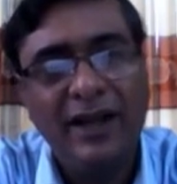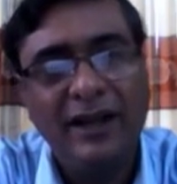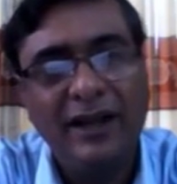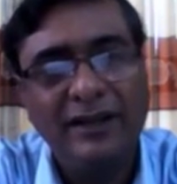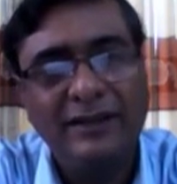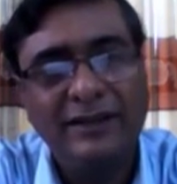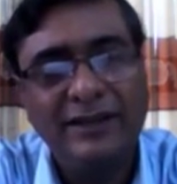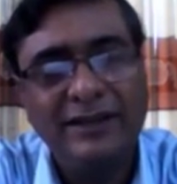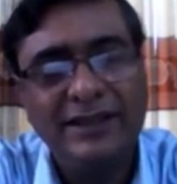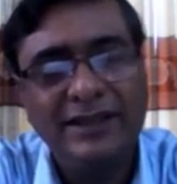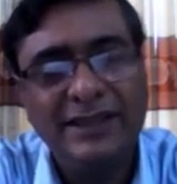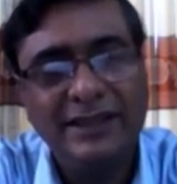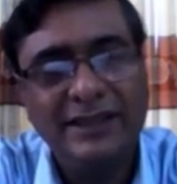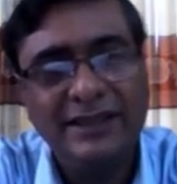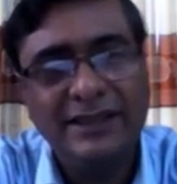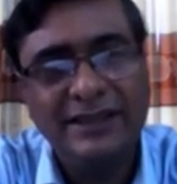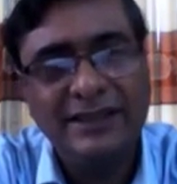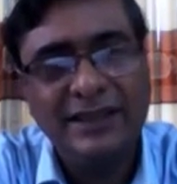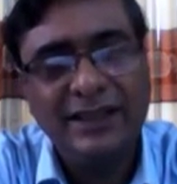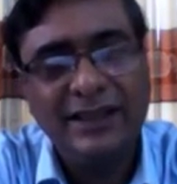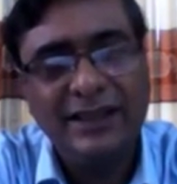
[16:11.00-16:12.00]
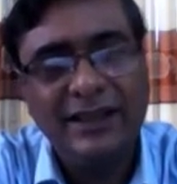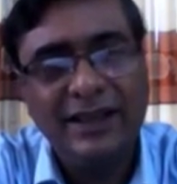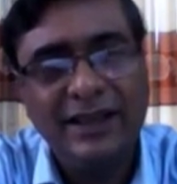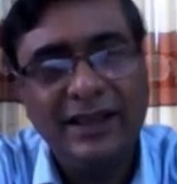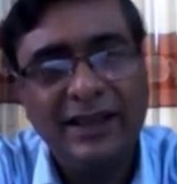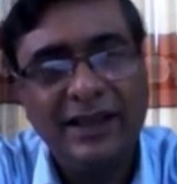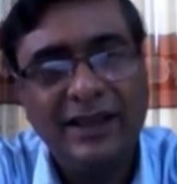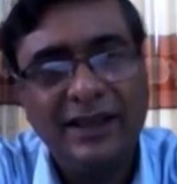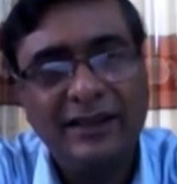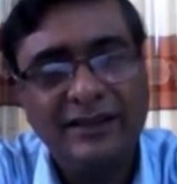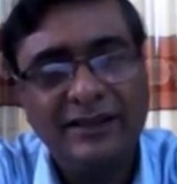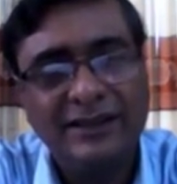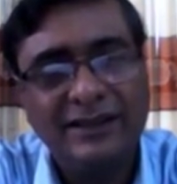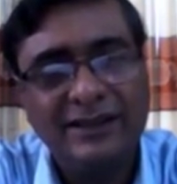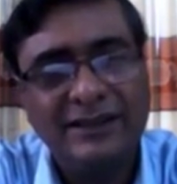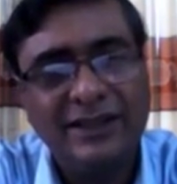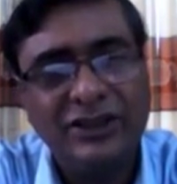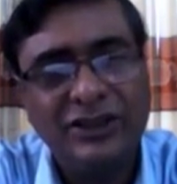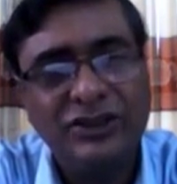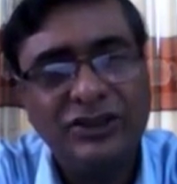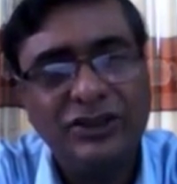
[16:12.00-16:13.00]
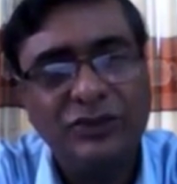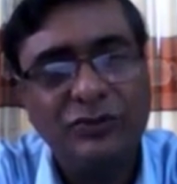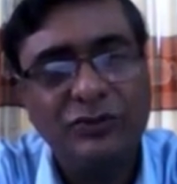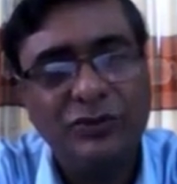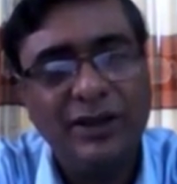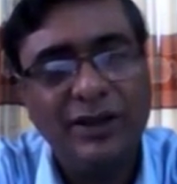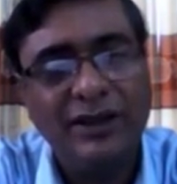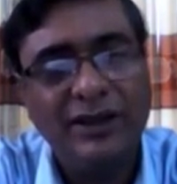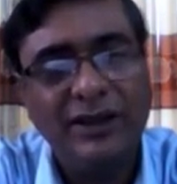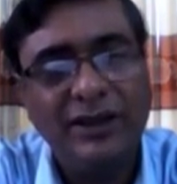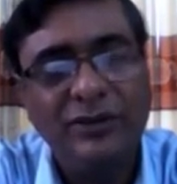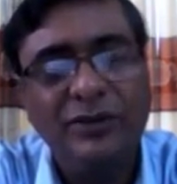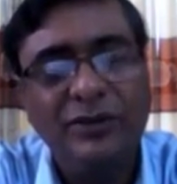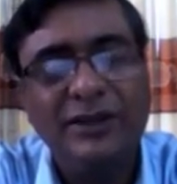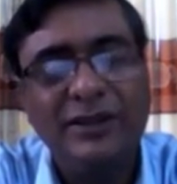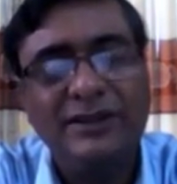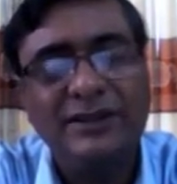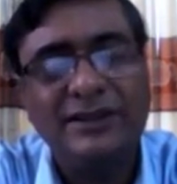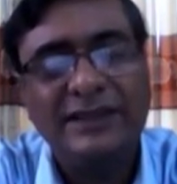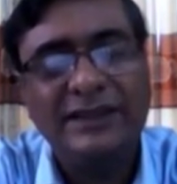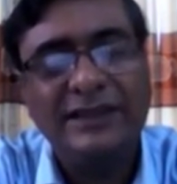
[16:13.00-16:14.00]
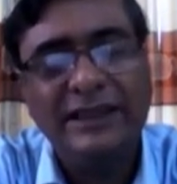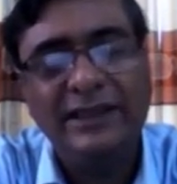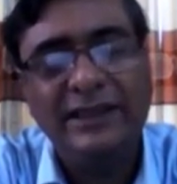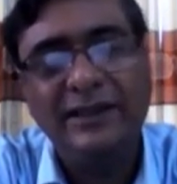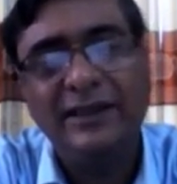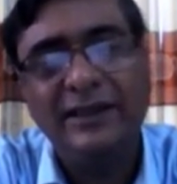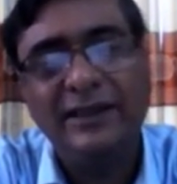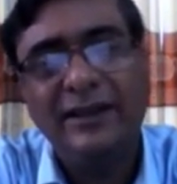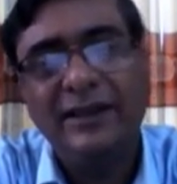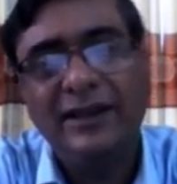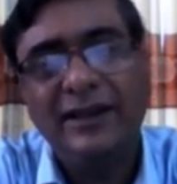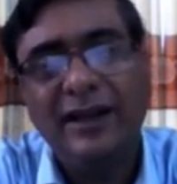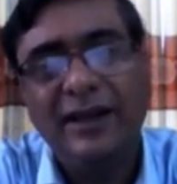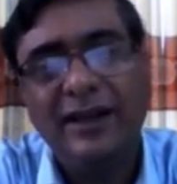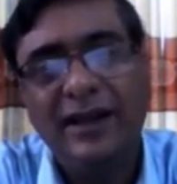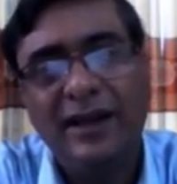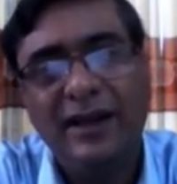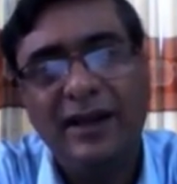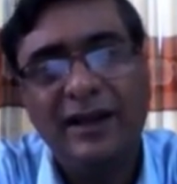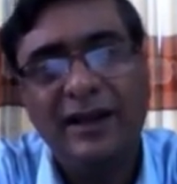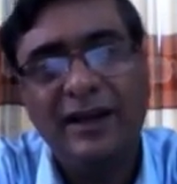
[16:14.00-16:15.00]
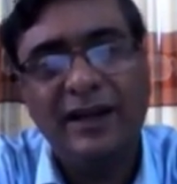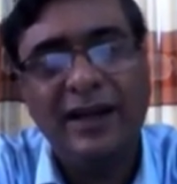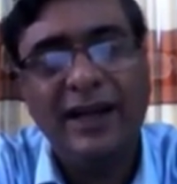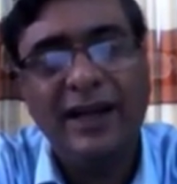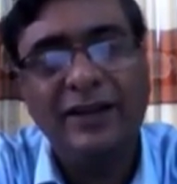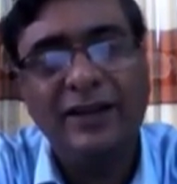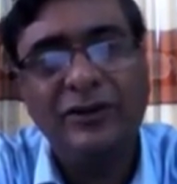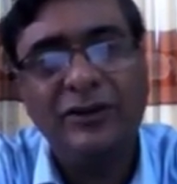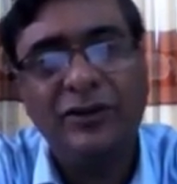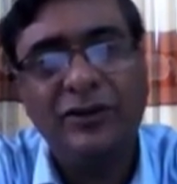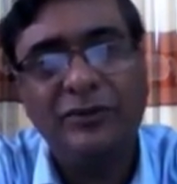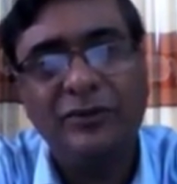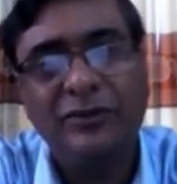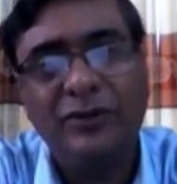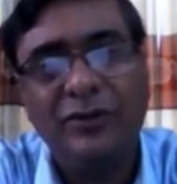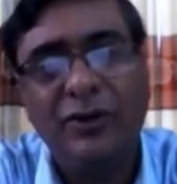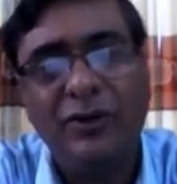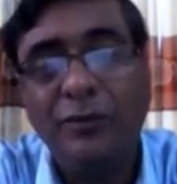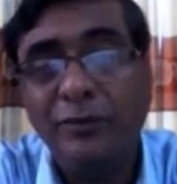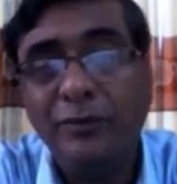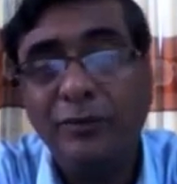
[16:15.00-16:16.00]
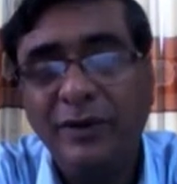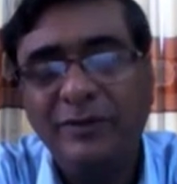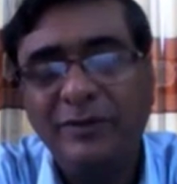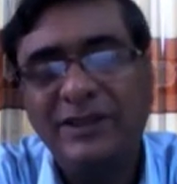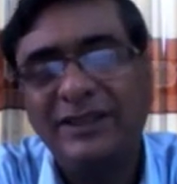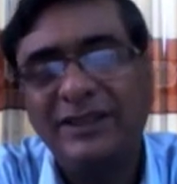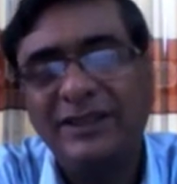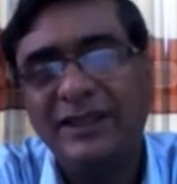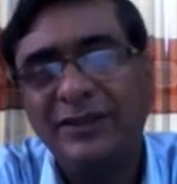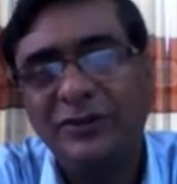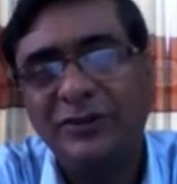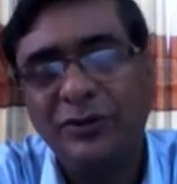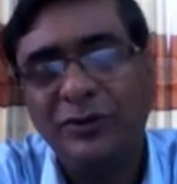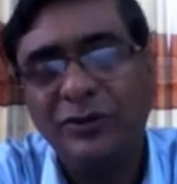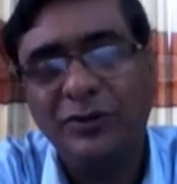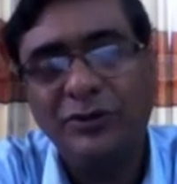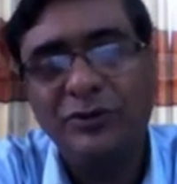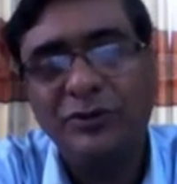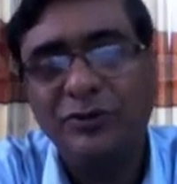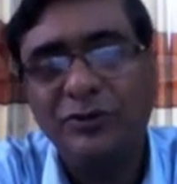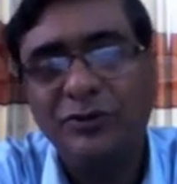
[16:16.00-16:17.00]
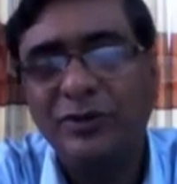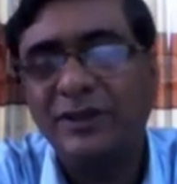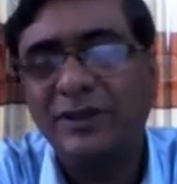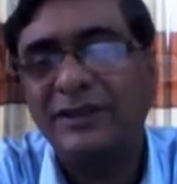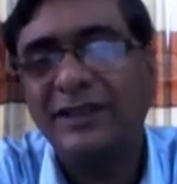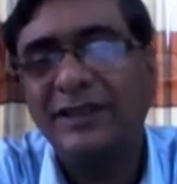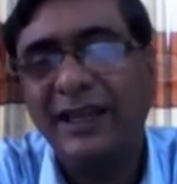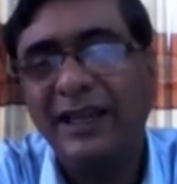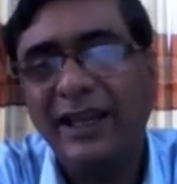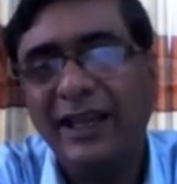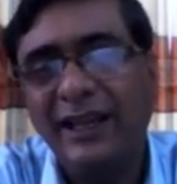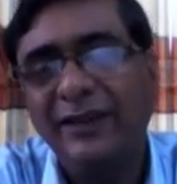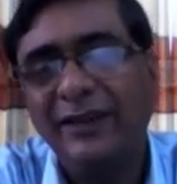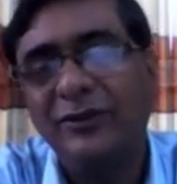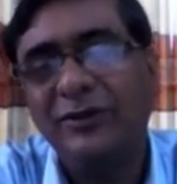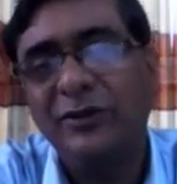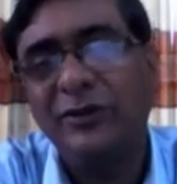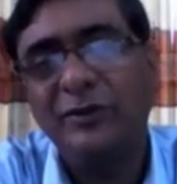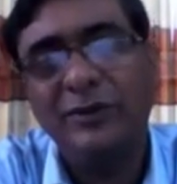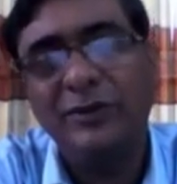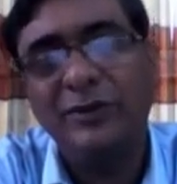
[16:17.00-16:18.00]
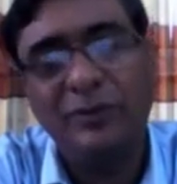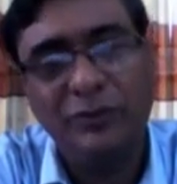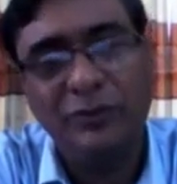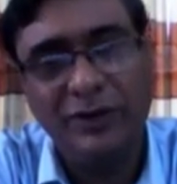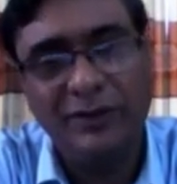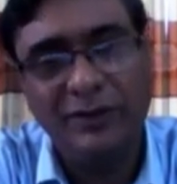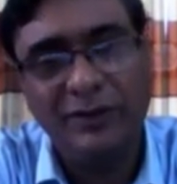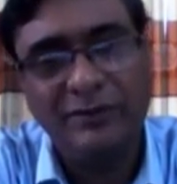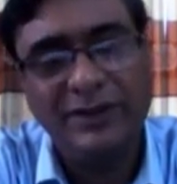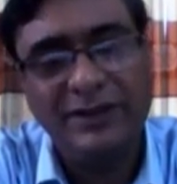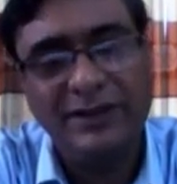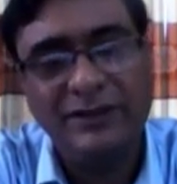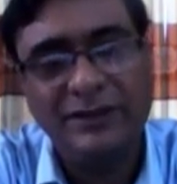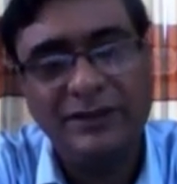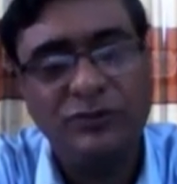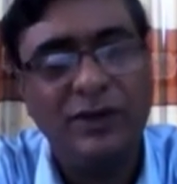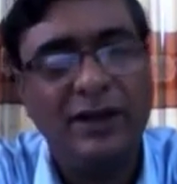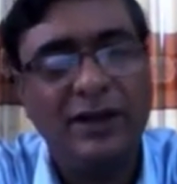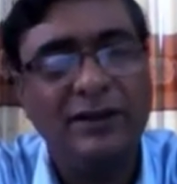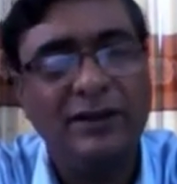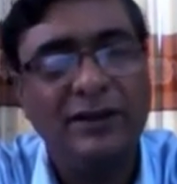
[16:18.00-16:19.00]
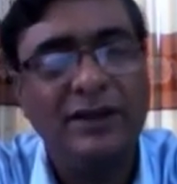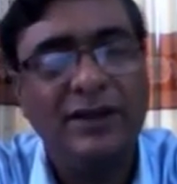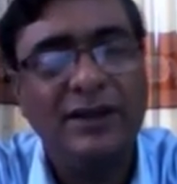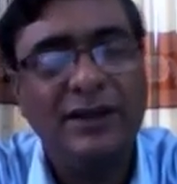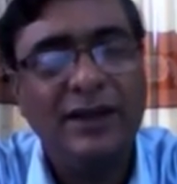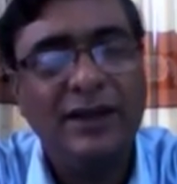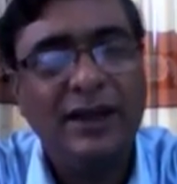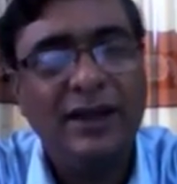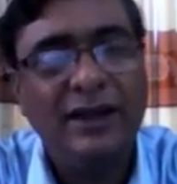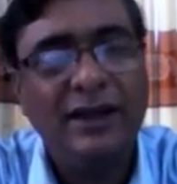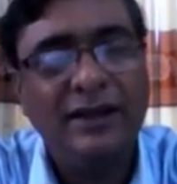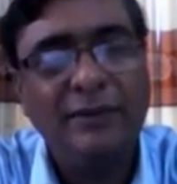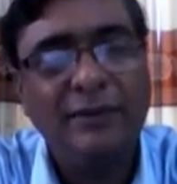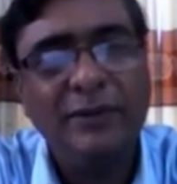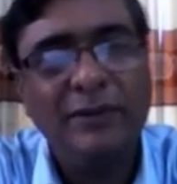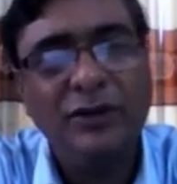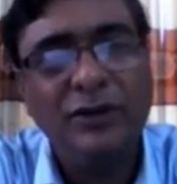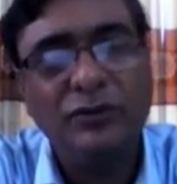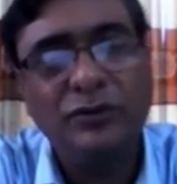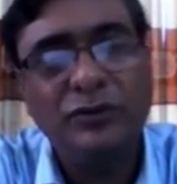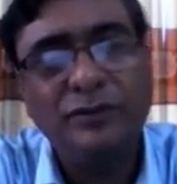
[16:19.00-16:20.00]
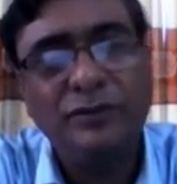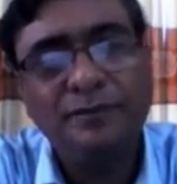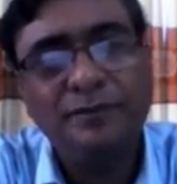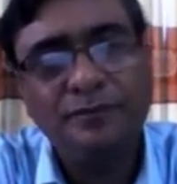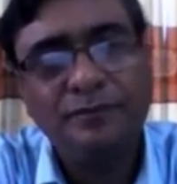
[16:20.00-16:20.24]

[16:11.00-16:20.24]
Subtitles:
this is the section where you will see a kind of optimistic tone towards the end of the poem. This is one. And number two,